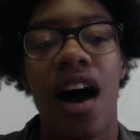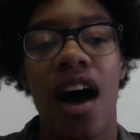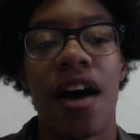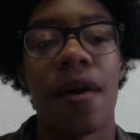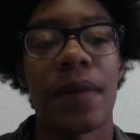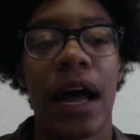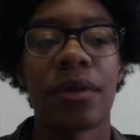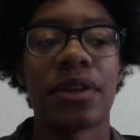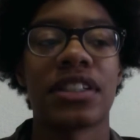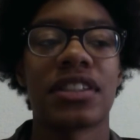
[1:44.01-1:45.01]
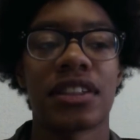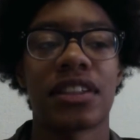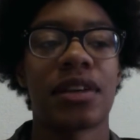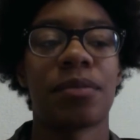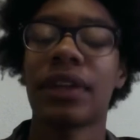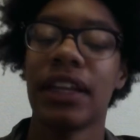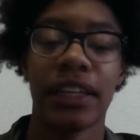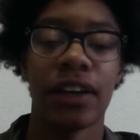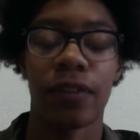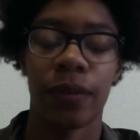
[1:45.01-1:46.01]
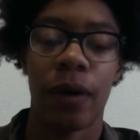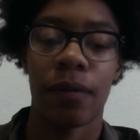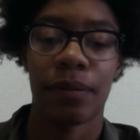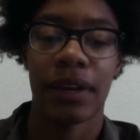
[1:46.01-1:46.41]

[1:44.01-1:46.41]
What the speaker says: I was completely overwhelmed